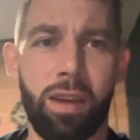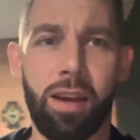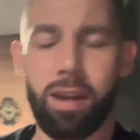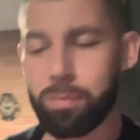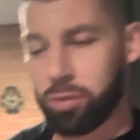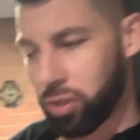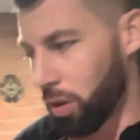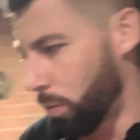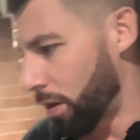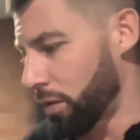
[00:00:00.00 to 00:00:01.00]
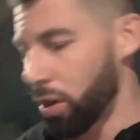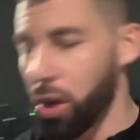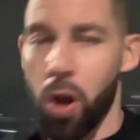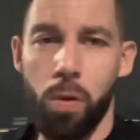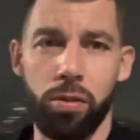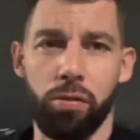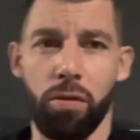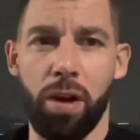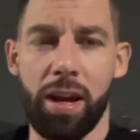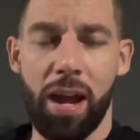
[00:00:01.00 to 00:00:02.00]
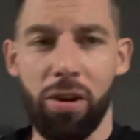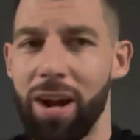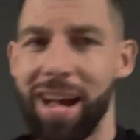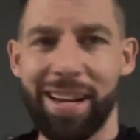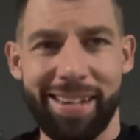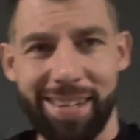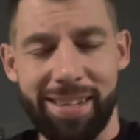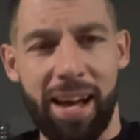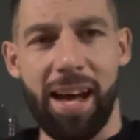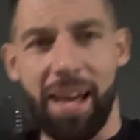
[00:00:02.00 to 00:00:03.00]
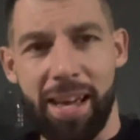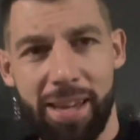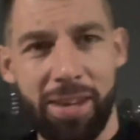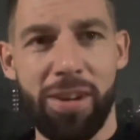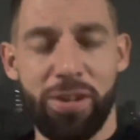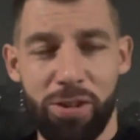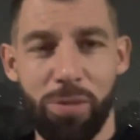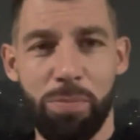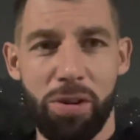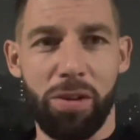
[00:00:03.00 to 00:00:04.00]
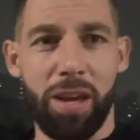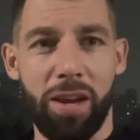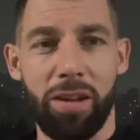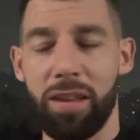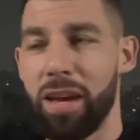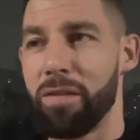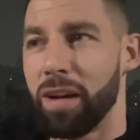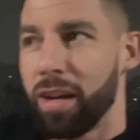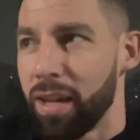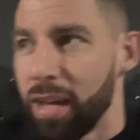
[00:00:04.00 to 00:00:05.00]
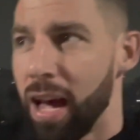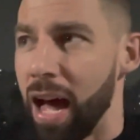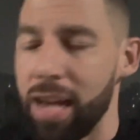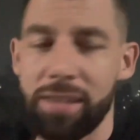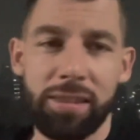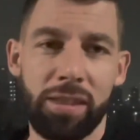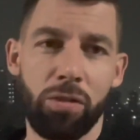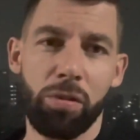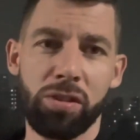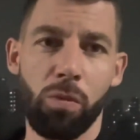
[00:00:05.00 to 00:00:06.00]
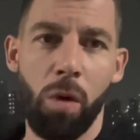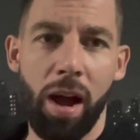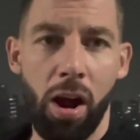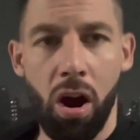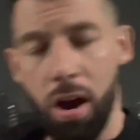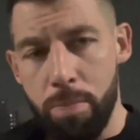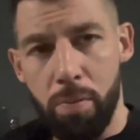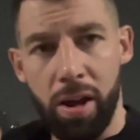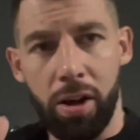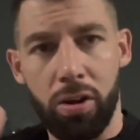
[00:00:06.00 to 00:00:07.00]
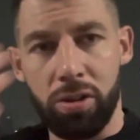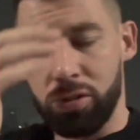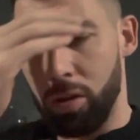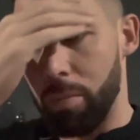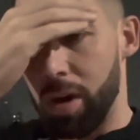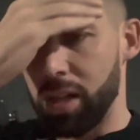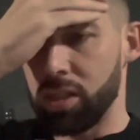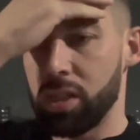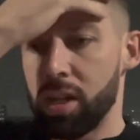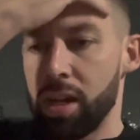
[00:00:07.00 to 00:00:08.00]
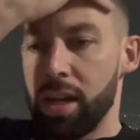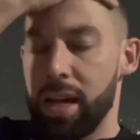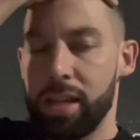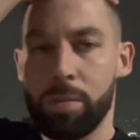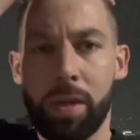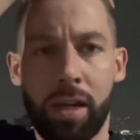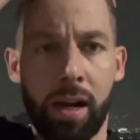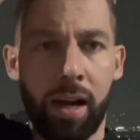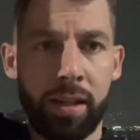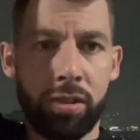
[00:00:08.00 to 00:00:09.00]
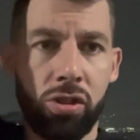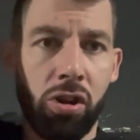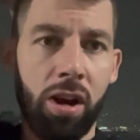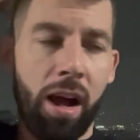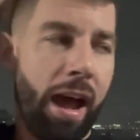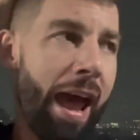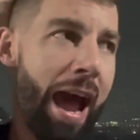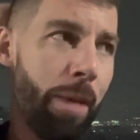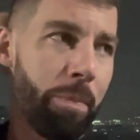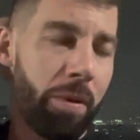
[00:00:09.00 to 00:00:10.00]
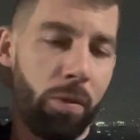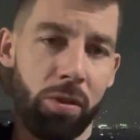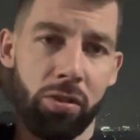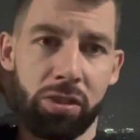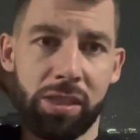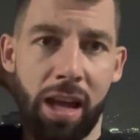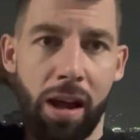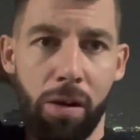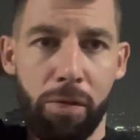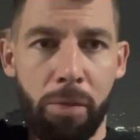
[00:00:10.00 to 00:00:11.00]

Um, so whatever you're going through right now, you're not going to die. You'll be okay to live. And honestly, the reason why a heartbreak hurts so much is because you're not happy with yourself